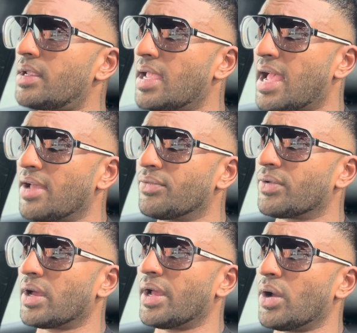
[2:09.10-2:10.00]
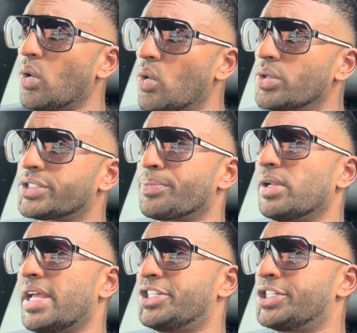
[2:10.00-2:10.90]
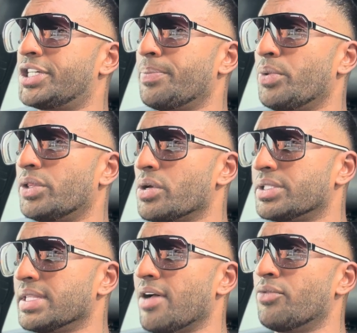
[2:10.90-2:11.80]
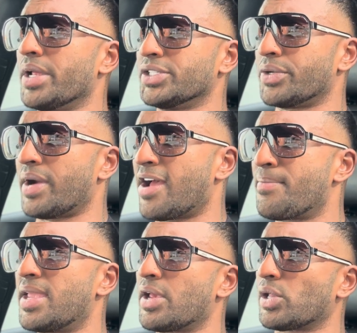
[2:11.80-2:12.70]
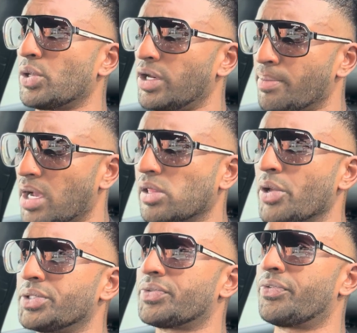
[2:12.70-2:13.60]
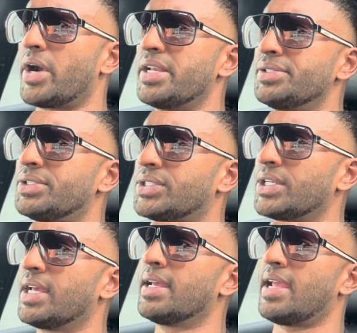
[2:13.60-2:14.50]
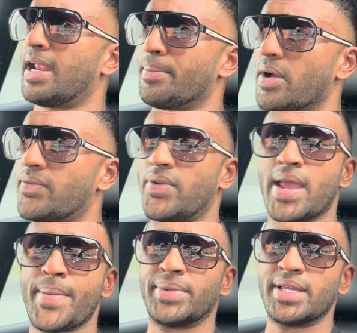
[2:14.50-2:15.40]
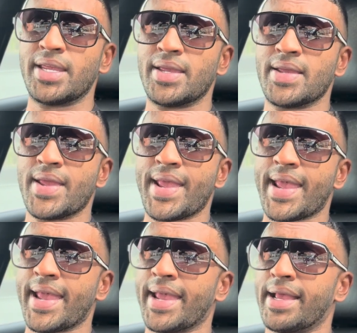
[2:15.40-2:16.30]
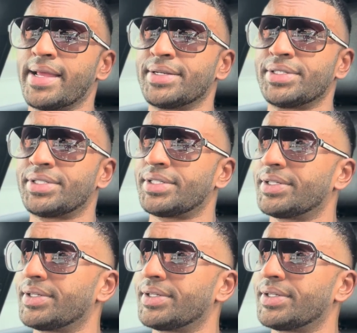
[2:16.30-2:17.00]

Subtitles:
have an awesome relationship with those loved ones around me, including my close friends and my family. And